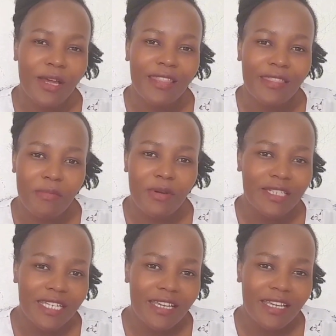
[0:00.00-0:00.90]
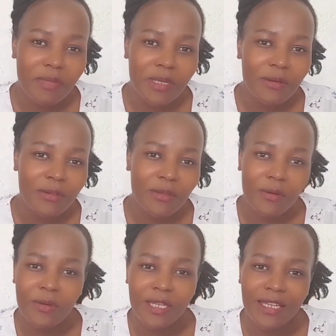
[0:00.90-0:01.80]
the boy taking a pillow,
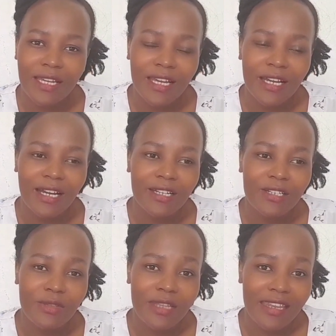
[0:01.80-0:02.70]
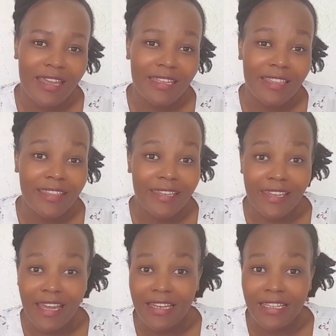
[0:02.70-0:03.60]
throwing to the nanny. The
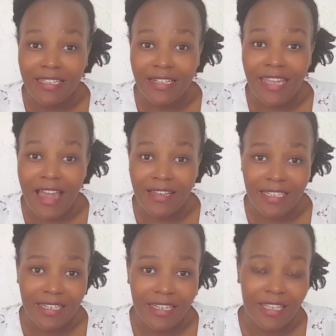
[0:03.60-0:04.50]
nanny reacted.